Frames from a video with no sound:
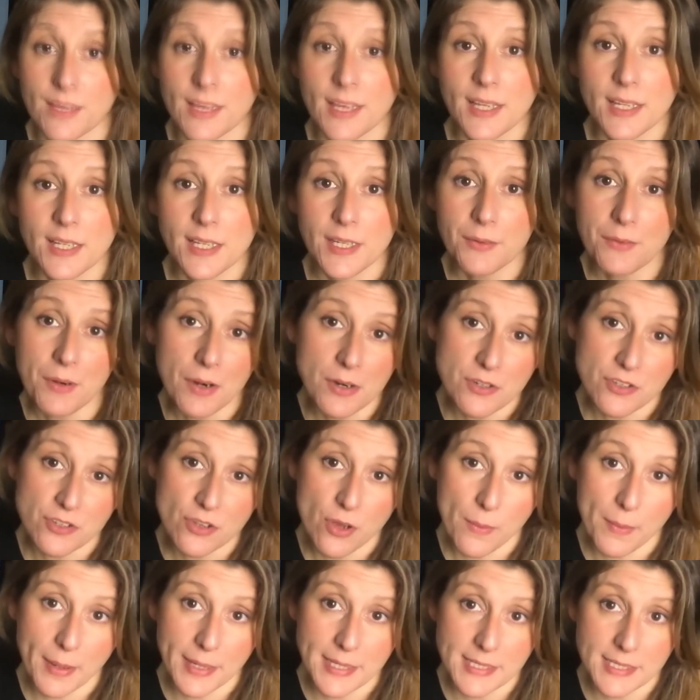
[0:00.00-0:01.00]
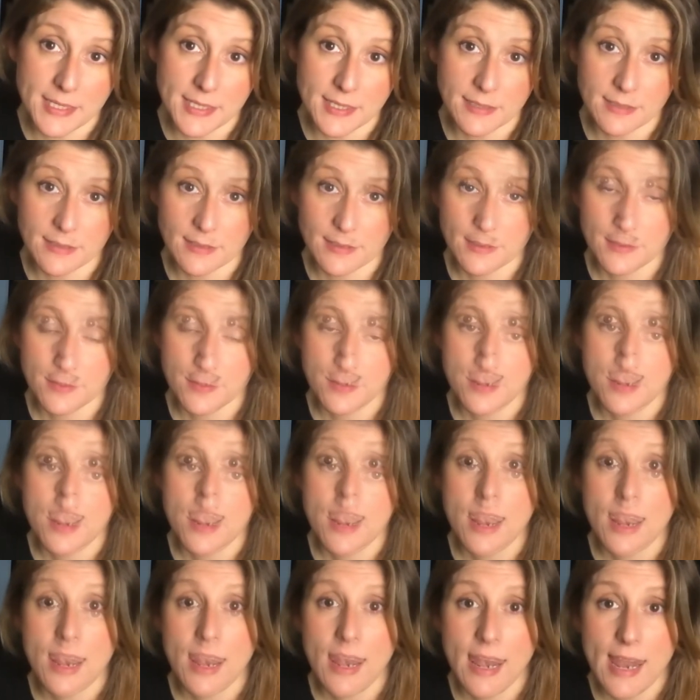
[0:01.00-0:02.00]
Here are some ideas.
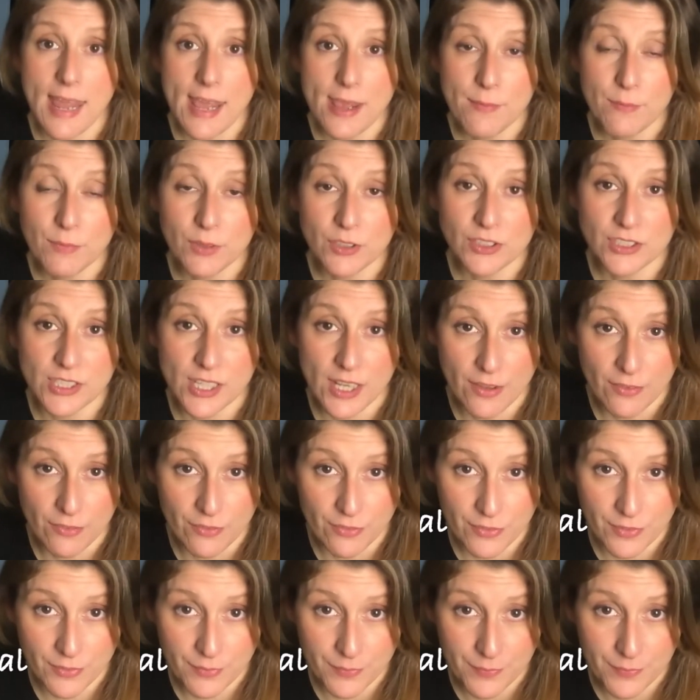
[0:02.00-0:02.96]
Leitmotif.